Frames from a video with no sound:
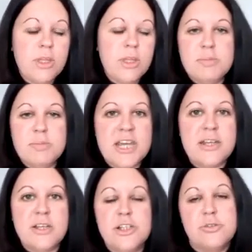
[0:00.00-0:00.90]
A
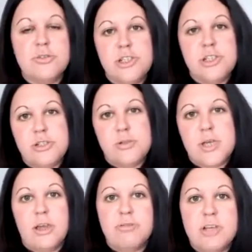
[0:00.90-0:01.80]
potential to
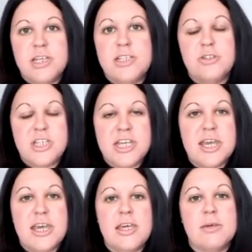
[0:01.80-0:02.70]
increase your
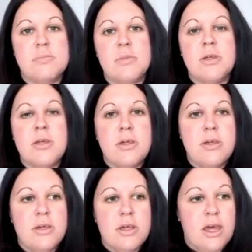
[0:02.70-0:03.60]
team,
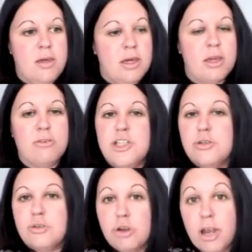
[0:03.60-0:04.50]
increase
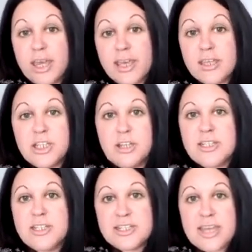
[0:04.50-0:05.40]
your knowledge, and
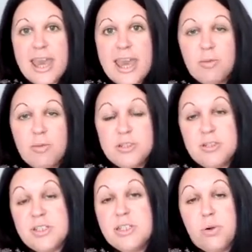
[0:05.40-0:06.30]
as I say, helps
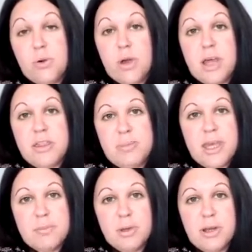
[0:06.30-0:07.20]
and support other
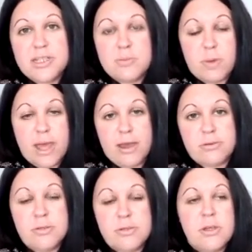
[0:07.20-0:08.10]
people as well.